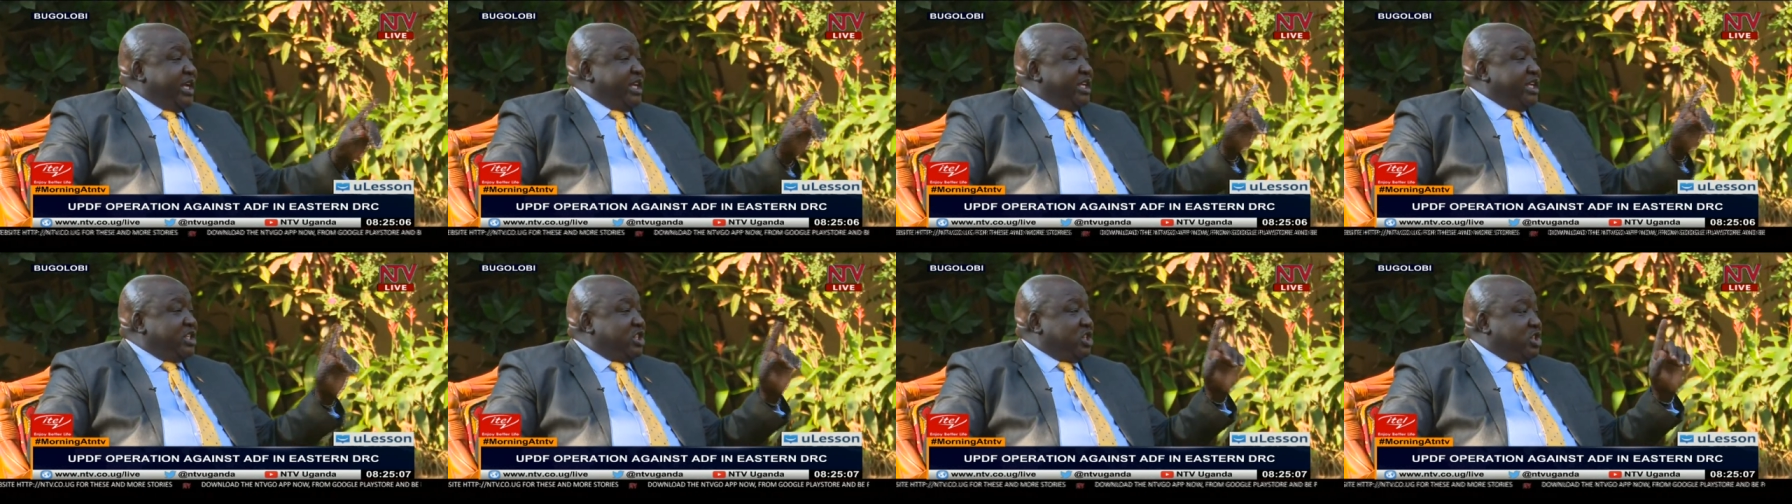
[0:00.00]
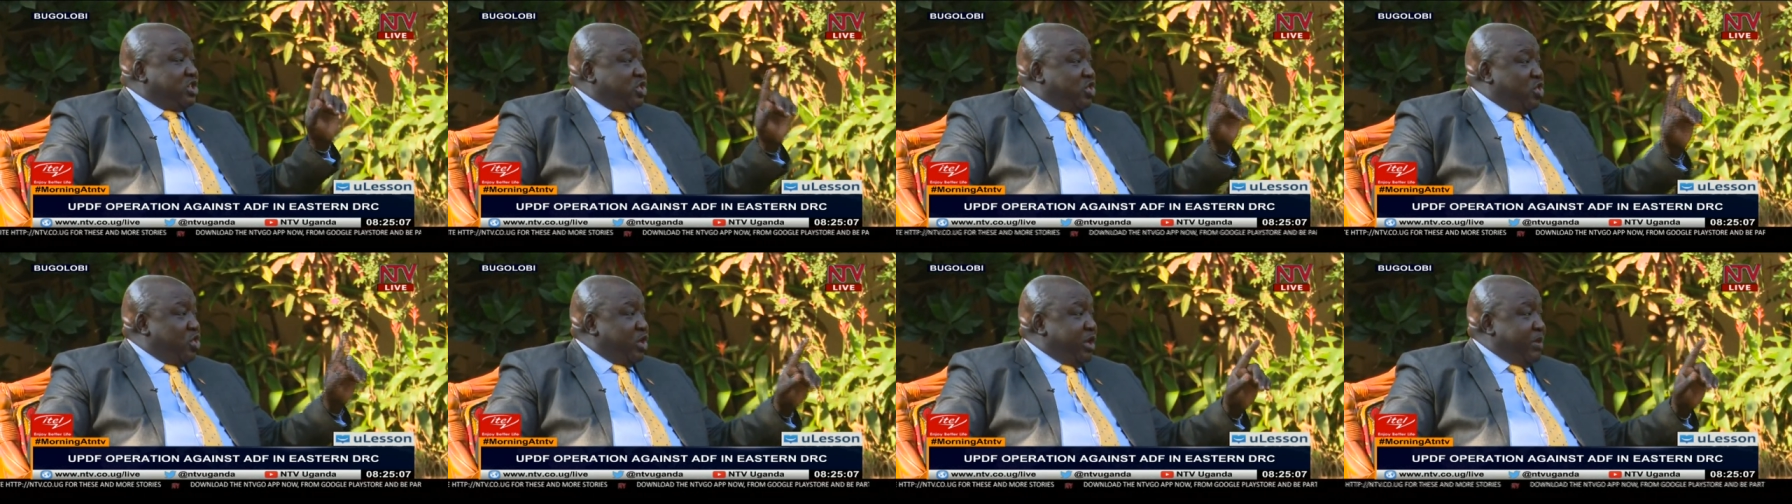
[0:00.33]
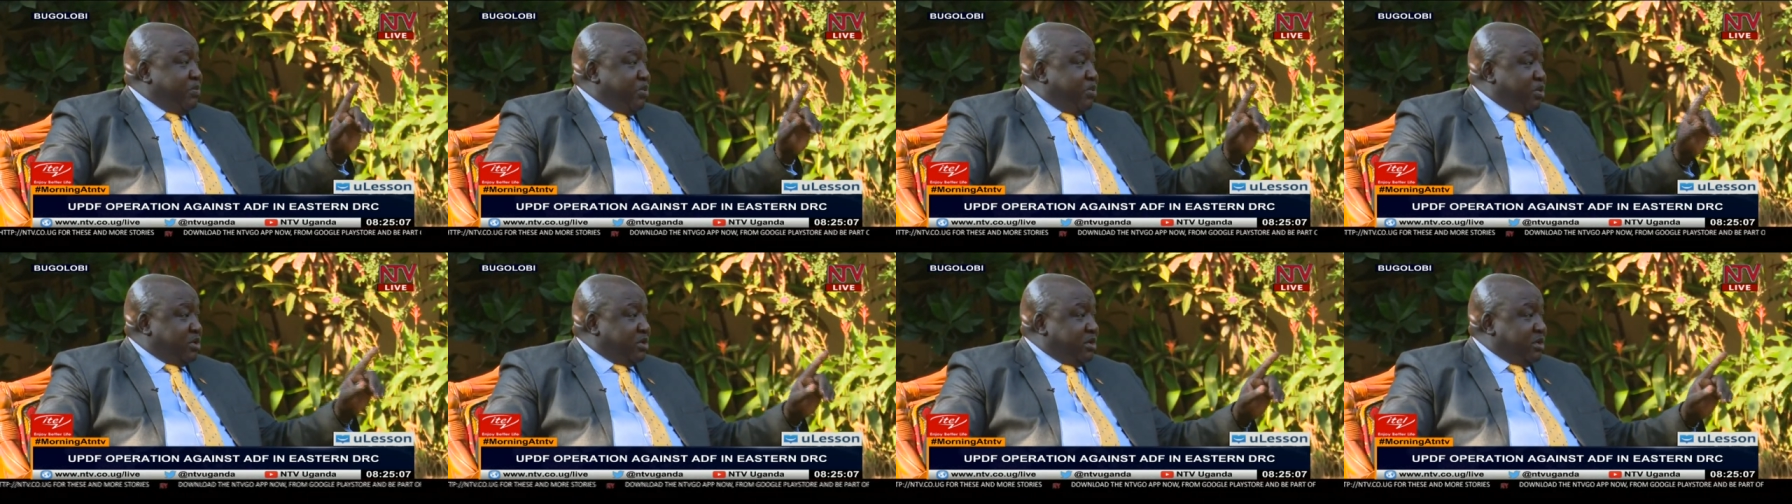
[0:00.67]
is so
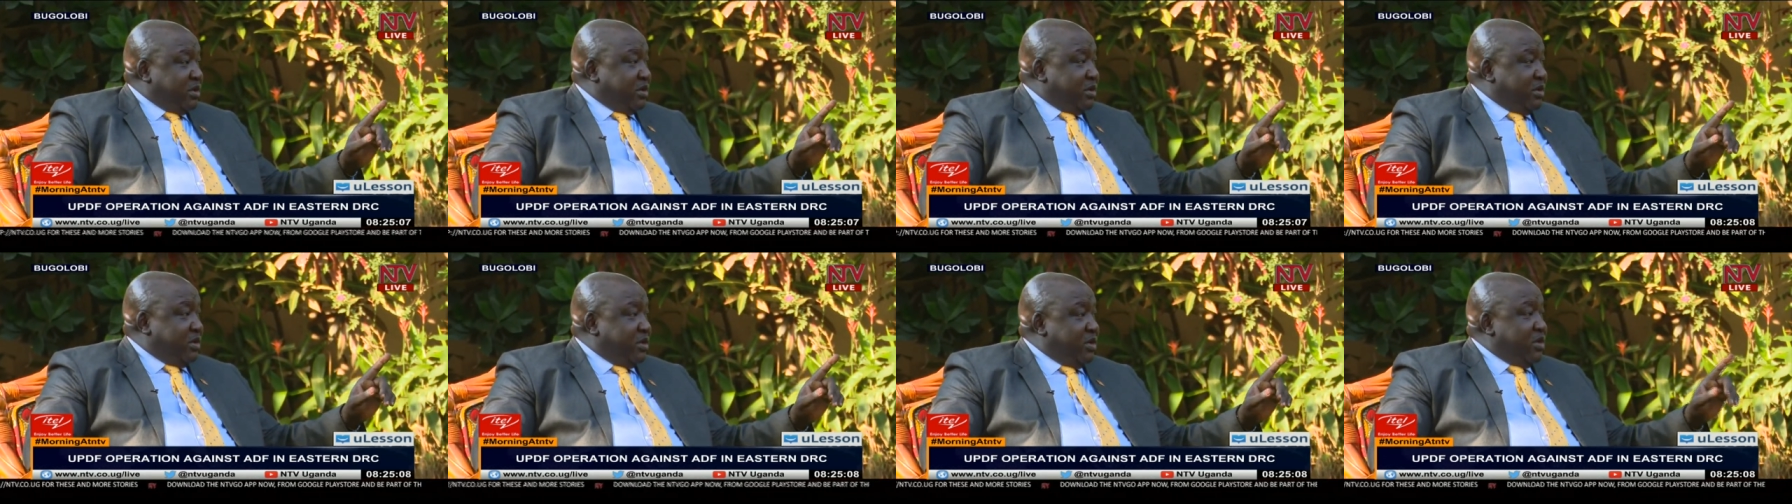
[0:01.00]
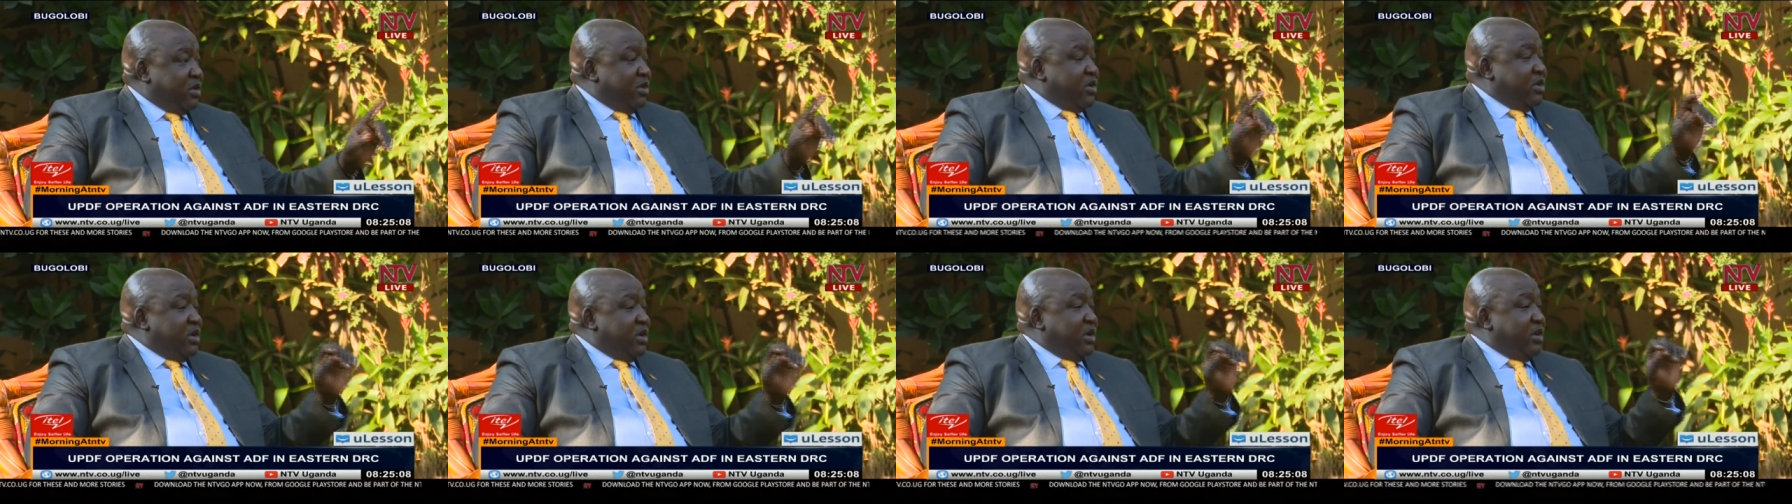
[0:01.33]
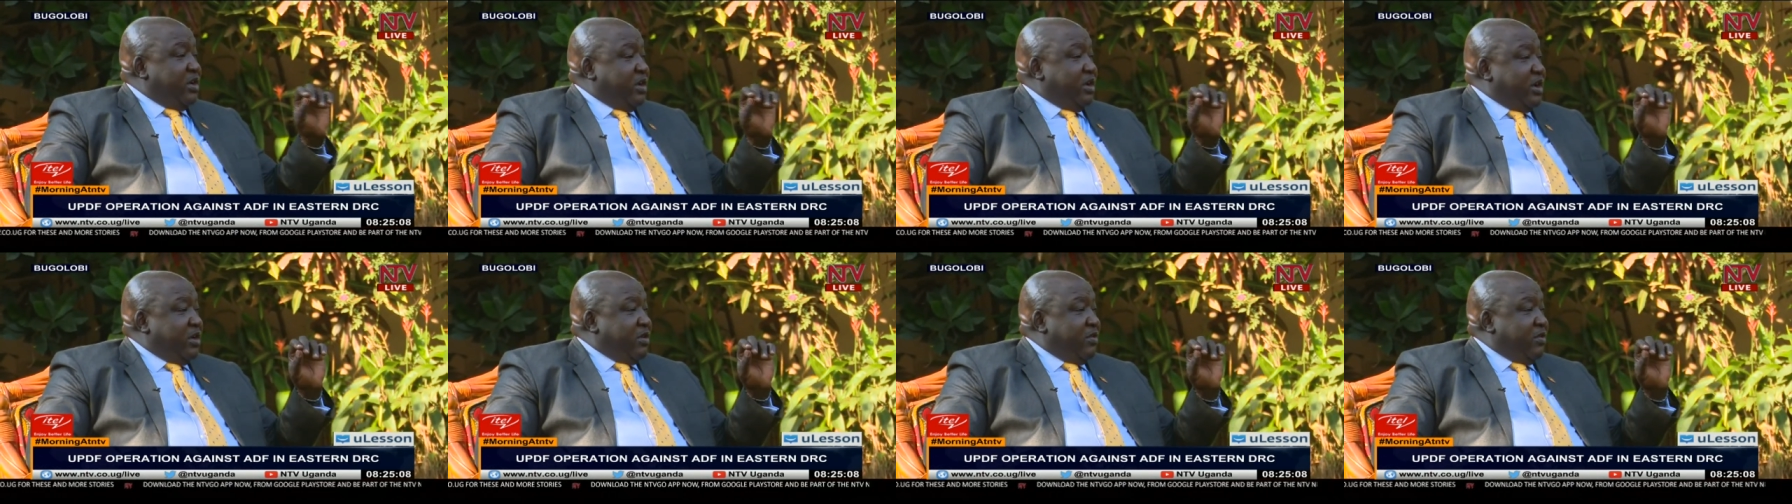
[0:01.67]
important
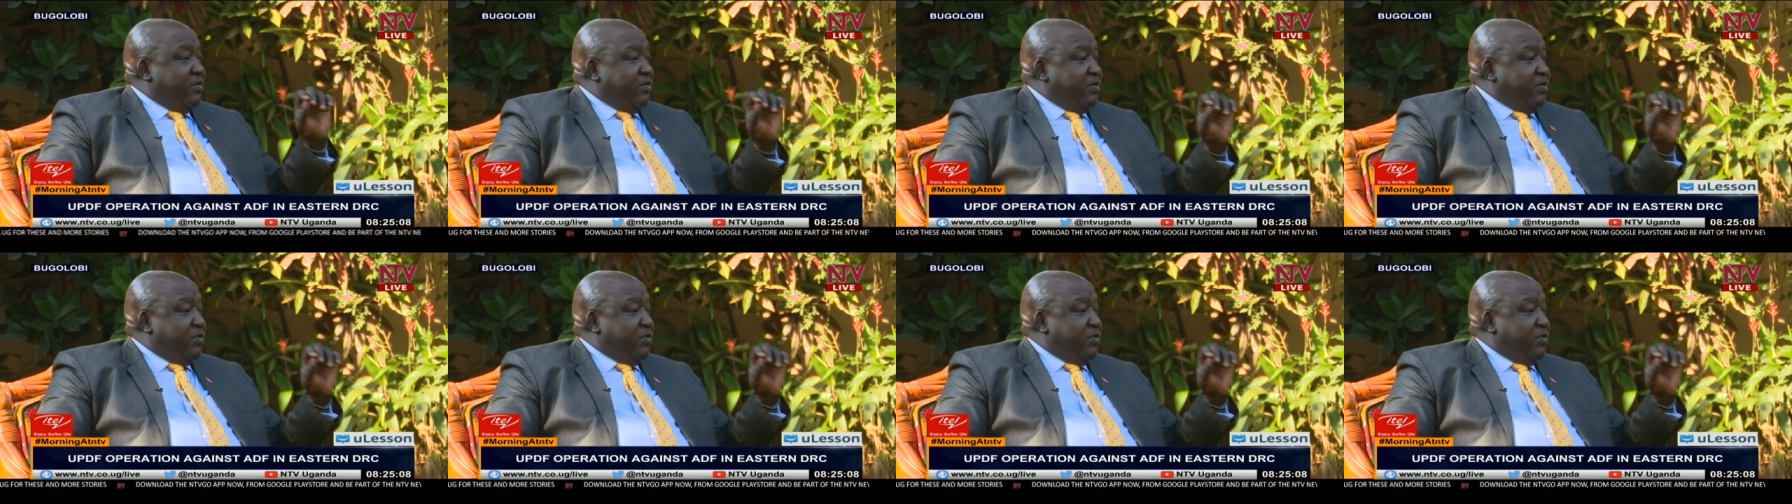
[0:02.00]
uh,